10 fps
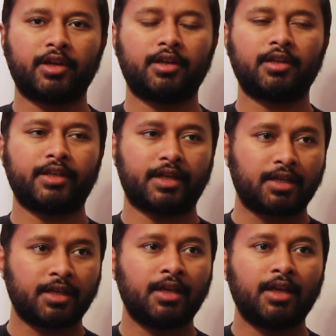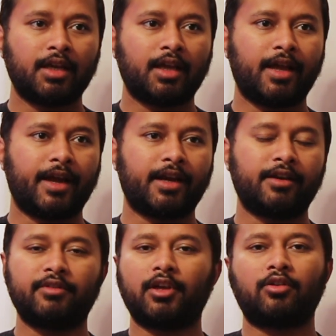it yet,
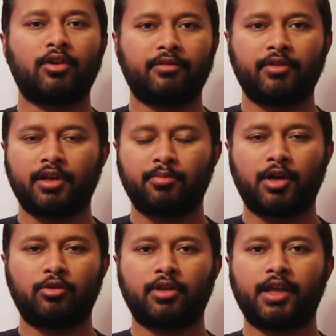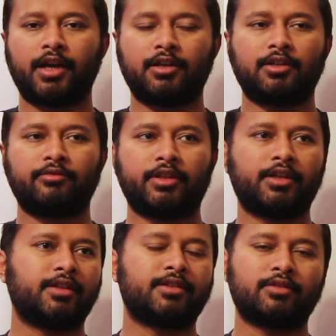and we are not aware about that,
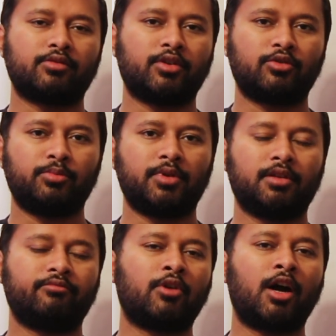whether this is going to be,